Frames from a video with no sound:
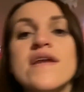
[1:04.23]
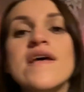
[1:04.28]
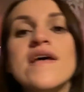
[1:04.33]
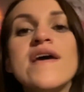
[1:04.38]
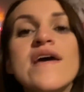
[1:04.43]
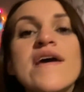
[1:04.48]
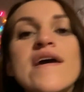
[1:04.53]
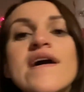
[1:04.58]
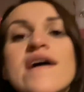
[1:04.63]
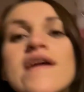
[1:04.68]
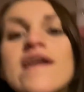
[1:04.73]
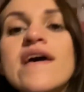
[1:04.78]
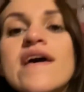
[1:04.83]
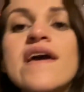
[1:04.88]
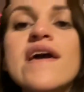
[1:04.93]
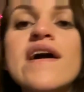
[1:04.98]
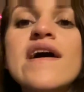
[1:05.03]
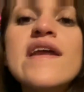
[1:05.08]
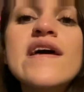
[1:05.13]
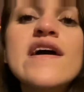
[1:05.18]
it got
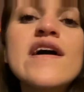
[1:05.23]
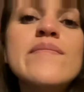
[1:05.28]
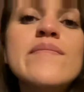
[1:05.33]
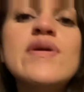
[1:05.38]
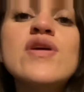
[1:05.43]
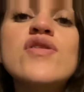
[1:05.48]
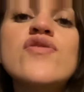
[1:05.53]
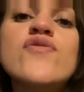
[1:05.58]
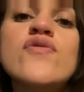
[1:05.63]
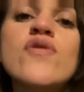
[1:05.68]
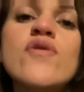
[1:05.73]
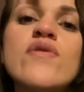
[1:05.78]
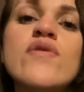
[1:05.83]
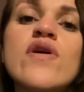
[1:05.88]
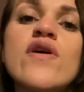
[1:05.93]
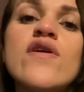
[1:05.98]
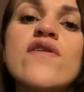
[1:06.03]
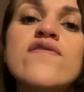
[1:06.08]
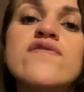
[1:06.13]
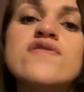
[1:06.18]
it kind of got me thrown
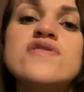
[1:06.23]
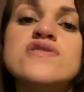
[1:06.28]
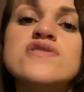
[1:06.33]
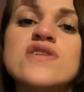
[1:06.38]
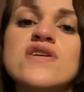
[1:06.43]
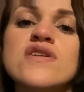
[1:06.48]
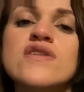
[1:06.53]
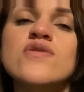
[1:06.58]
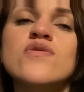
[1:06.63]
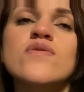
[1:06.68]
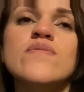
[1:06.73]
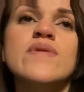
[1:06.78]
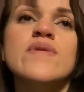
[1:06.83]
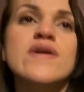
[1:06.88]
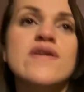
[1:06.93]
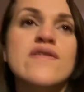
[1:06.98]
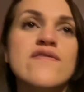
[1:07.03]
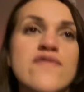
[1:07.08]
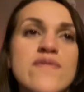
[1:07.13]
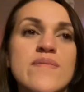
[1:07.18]
off just a little
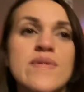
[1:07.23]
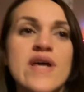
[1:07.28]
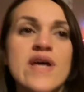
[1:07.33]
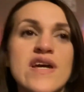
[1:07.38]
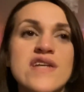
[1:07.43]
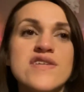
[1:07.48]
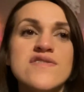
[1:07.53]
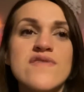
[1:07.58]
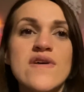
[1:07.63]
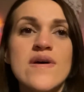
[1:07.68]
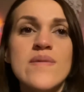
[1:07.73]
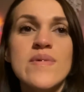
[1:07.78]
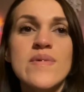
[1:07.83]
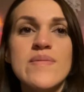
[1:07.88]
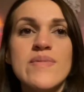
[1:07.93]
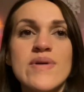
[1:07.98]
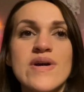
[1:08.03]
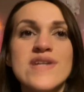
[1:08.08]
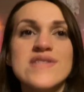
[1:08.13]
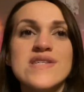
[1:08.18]
bit from the Ace family
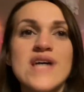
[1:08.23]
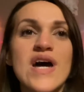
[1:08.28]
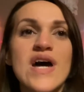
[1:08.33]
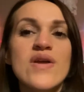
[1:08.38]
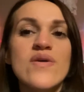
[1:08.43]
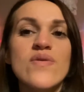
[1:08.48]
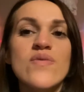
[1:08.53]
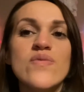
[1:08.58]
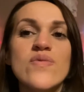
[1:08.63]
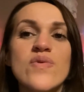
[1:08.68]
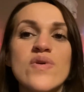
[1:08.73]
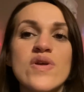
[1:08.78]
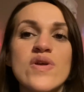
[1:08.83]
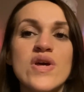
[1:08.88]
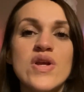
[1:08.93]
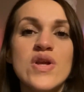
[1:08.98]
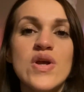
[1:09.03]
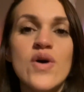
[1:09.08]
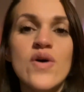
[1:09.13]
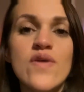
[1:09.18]
because I don't
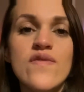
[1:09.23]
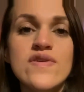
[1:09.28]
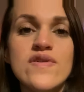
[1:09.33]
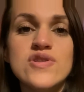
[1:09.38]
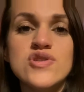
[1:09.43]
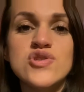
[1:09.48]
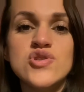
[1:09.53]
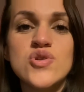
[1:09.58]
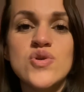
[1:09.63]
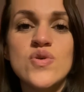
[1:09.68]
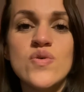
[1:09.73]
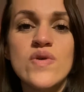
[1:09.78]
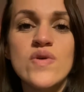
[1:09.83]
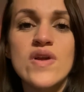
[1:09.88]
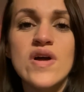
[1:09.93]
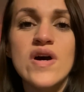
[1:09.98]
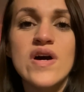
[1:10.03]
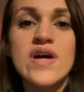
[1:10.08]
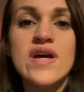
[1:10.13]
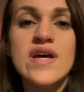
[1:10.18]
really know if it's true or
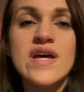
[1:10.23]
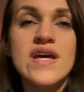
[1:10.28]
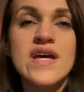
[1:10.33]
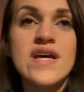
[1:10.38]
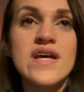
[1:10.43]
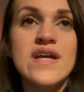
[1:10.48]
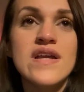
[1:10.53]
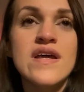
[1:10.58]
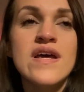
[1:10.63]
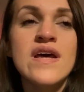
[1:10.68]
not, and